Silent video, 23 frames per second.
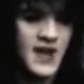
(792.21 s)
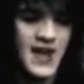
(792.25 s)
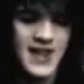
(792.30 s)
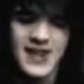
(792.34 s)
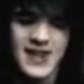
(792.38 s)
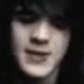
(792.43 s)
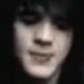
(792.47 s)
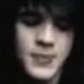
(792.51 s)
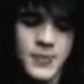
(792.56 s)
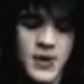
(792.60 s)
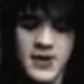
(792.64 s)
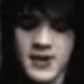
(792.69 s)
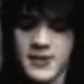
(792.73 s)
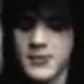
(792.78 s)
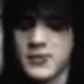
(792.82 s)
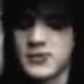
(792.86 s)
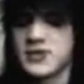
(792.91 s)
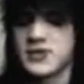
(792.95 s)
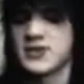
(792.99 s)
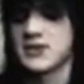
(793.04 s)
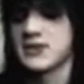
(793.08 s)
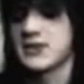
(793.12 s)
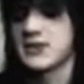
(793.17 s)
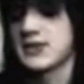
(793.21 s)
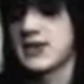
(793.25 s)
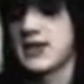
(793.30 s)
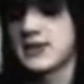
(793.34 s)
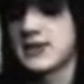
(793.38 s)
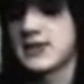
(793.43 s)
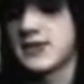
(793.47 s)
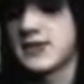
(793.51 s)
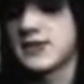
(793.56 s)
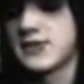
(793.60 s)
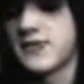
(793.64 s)
I like Burning Bridges a
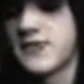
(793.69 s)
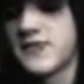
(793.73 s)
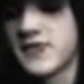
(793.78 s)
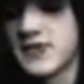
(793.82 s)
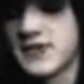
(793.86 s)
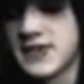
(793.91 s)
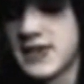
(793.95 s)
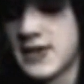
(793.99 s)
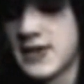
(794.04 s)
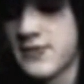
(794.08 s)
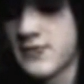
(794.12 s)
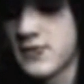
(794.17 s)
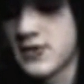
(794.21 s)
lot too, for the same